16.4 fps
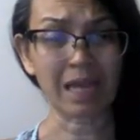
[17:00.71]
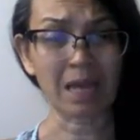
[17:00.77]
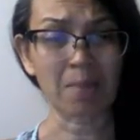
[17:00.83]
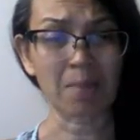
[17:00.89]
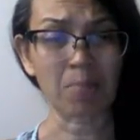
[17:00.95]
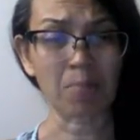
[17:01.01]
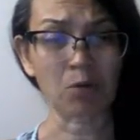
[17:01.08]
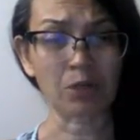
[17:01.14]

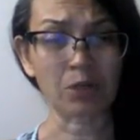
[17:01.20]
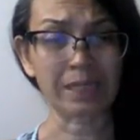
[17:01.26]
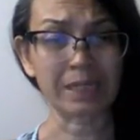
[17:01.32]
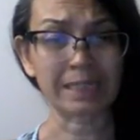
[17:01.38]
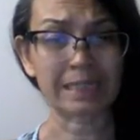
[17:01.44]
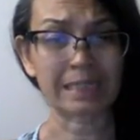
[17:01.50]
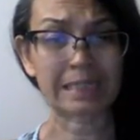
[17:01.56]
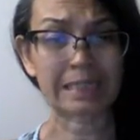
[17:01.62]
and burning
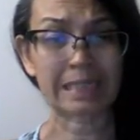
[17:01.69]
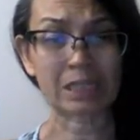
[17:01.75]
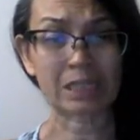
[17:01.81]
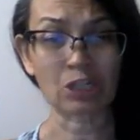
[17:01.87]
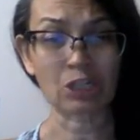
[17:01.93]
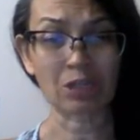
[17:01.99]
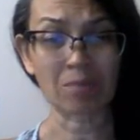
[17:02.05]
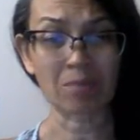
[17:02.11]

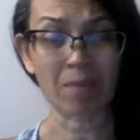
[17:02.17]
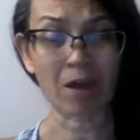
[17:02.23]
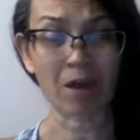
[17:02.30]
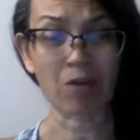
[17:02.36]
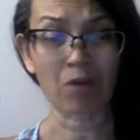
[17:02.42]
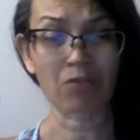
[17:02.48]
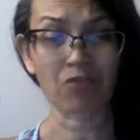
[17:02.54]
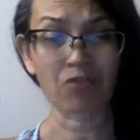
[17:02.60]
sensation in
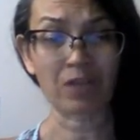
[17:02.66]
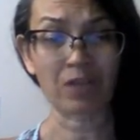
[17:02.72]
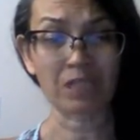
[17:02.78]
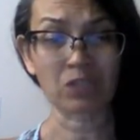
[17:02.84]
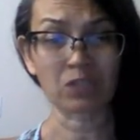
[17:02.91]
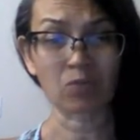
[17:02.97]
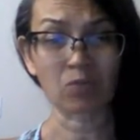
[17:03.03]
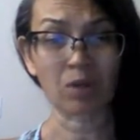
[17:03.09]
mouth,
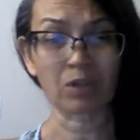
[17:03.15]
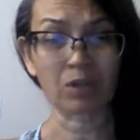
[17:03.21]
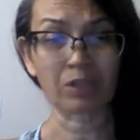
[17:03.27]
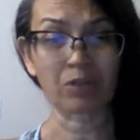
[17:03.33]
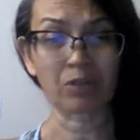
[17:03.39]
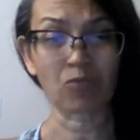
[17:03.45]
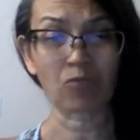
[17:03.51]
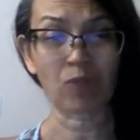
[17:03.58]
face swelling,